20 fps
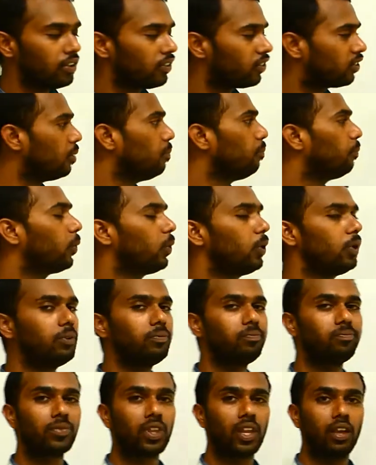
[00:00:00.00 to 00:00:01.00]

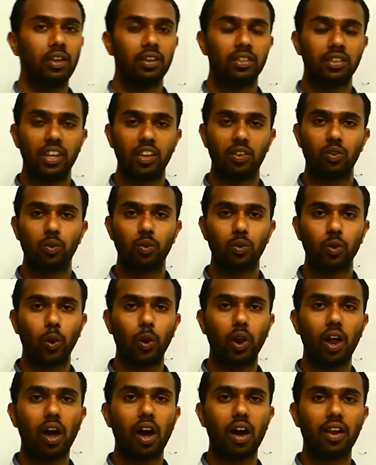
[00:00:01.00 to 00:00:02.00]
Simple, this
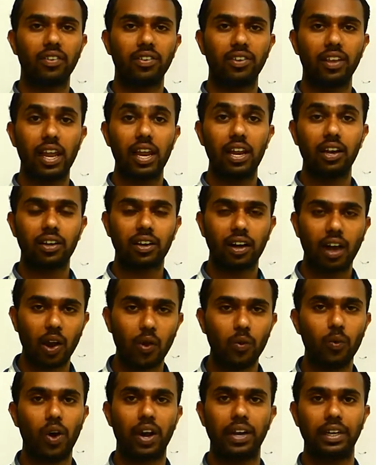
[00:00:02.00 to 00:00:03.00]
solar cell
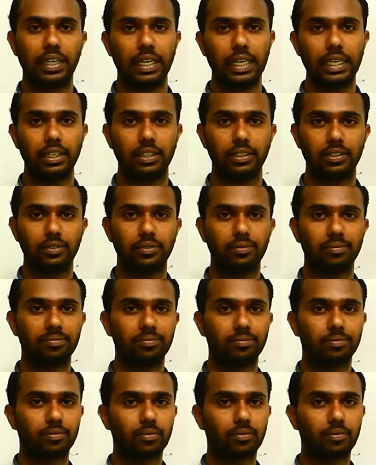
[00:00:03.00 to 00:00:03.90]
converting